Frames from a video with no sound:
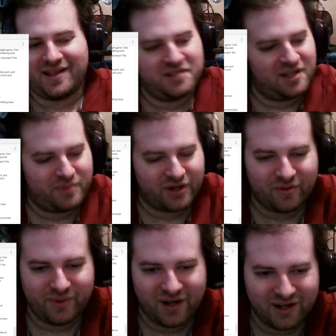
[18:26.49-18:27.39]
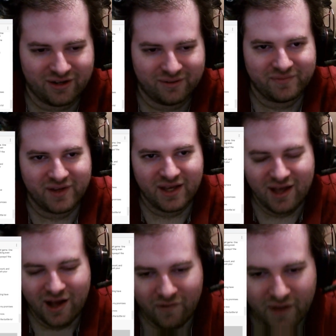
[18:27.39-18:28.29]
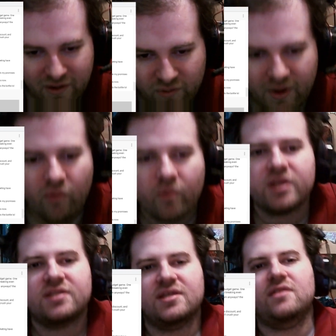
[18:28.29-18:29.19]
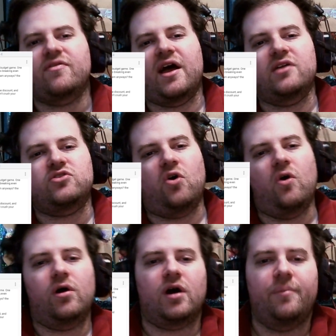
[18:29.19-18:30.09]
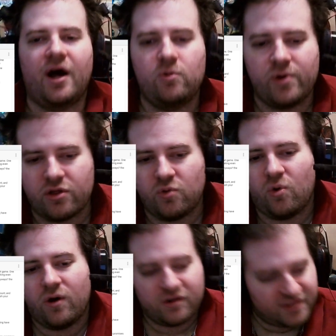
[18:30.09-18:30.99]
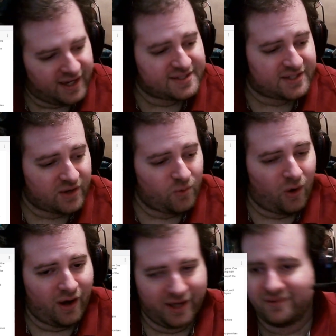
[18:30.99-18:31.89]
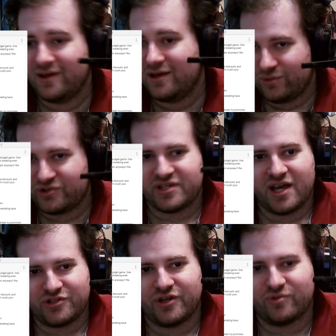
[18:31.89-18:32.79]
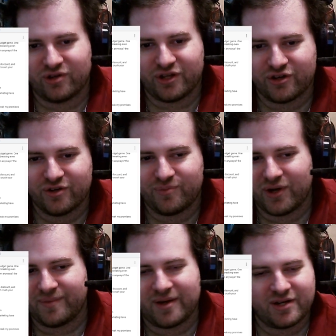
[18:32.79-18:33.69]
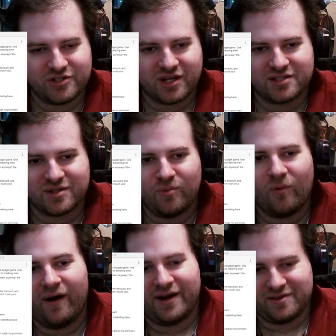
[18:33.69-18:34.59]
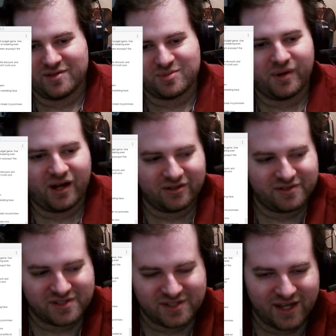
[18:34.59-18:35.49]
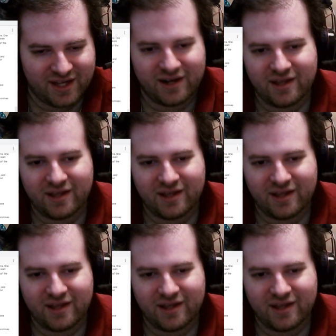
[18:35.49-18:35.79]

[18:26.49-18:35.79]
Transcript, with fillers: I need a bigger bottle. Like, remember when we did that talk about Where the Water Tastes Like Wine? Which is actually a really good point. Maybe I should get some wine in this bottle instead.